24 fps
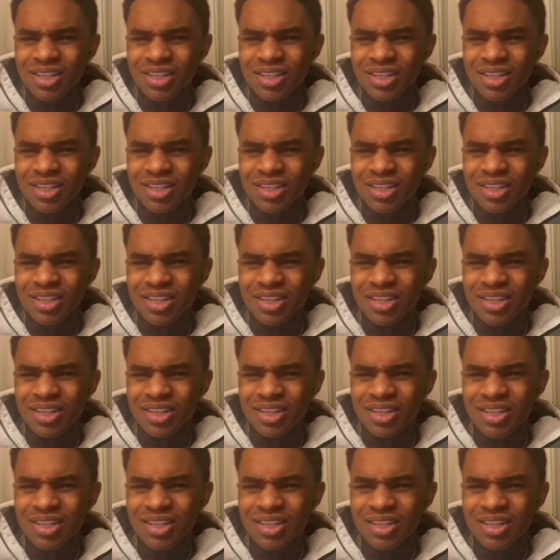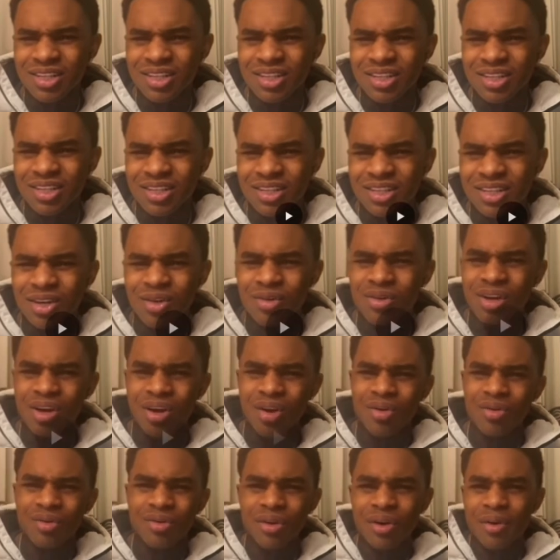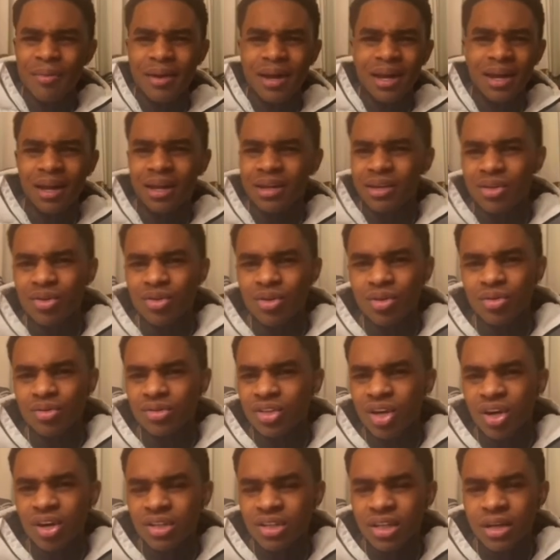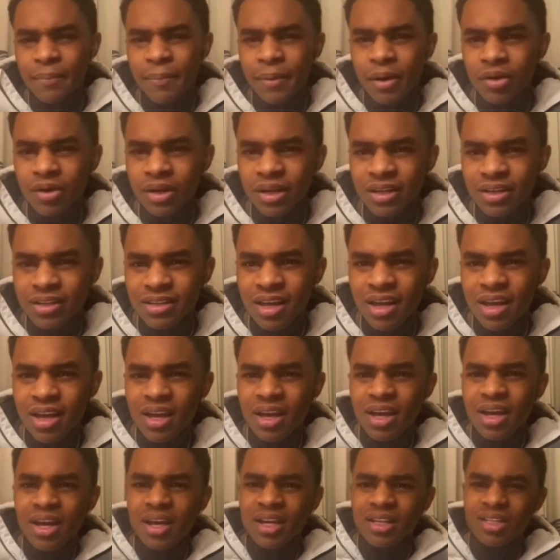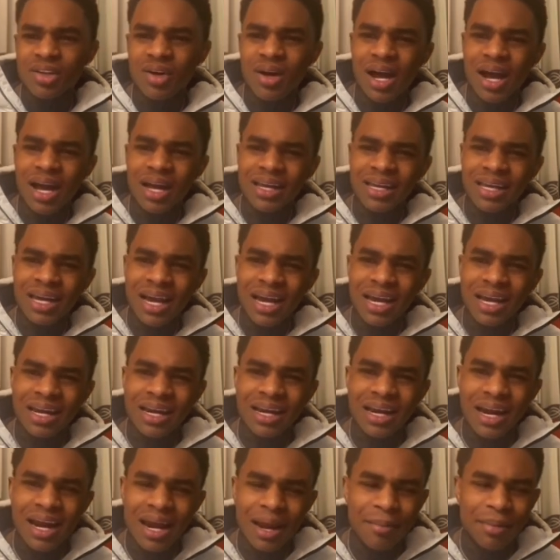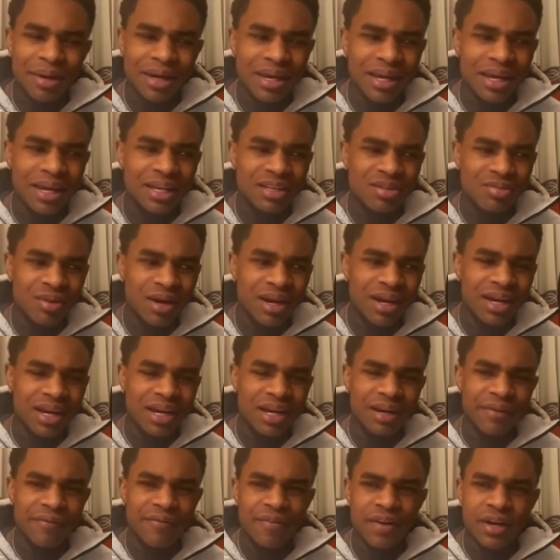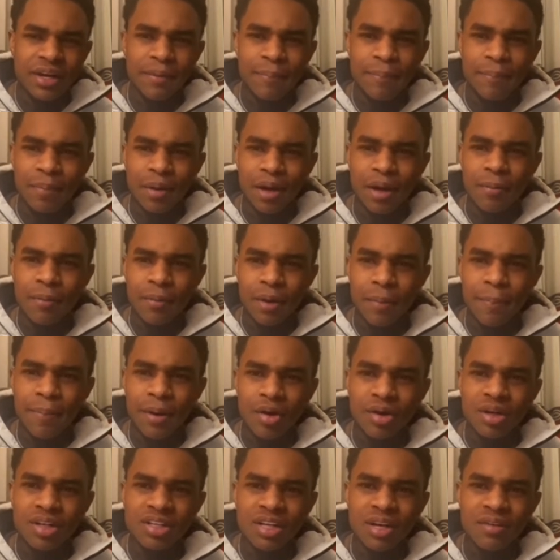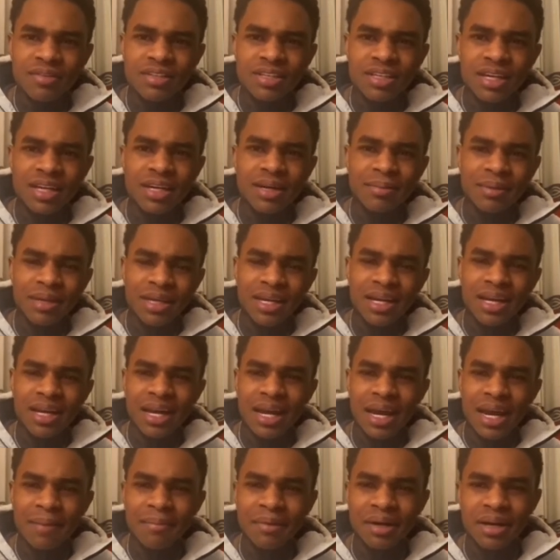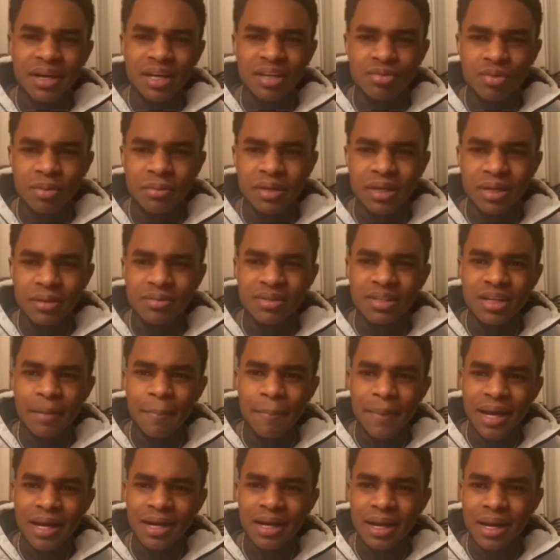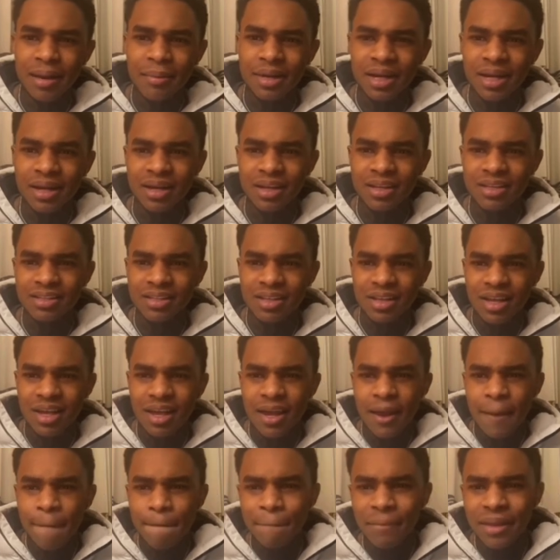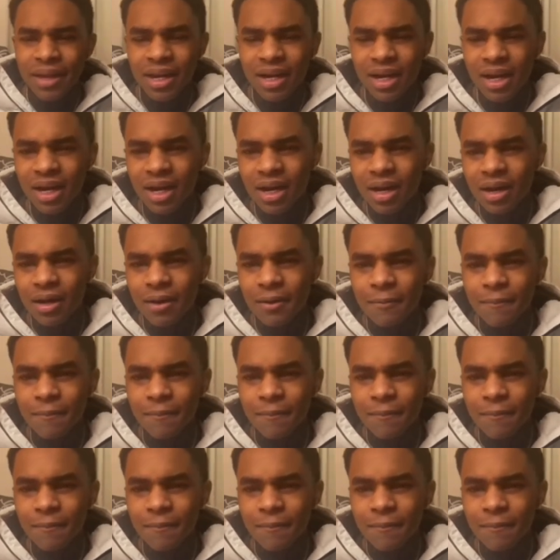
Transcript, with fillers: So niggas use knives. Certain code you go by, like you don't talk to the police. So I got in the ambulance, right? And the fucking a, a police officer ended up getting in the ambulance with me. It was in the back of the ambulance. Nigga still got blicks over here. And, though.